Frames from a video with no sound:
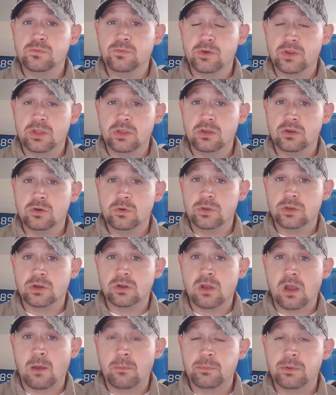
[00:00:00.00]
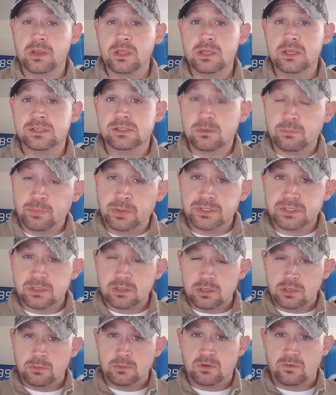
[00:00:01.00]
for you and your company is it puts a
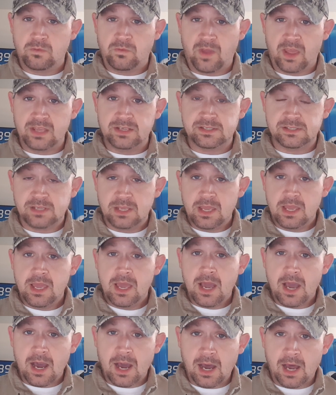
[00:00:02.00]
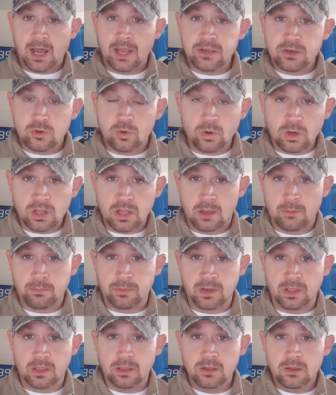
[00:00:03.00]
human face on your
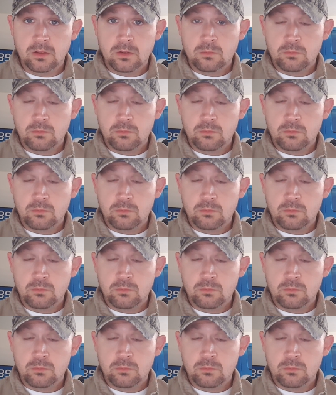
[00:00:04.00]
company.